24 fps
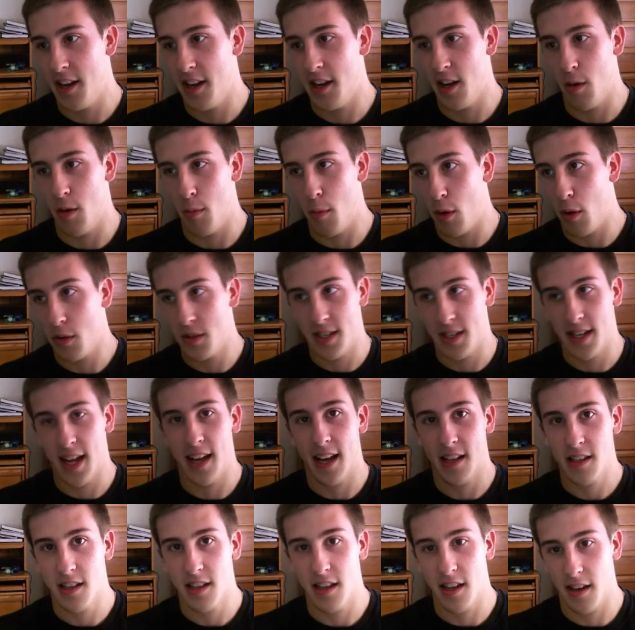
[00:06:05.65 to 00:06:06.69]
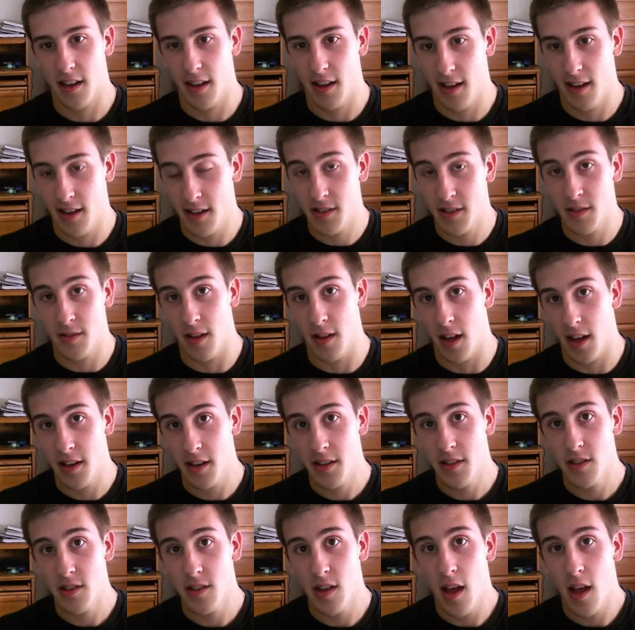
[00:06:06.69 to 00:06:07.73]
you know, multitasking is
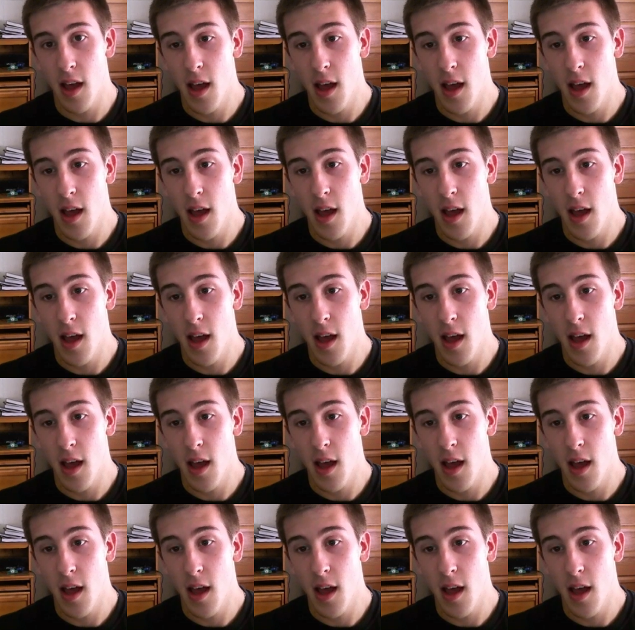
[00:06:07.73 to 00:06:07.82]
nice.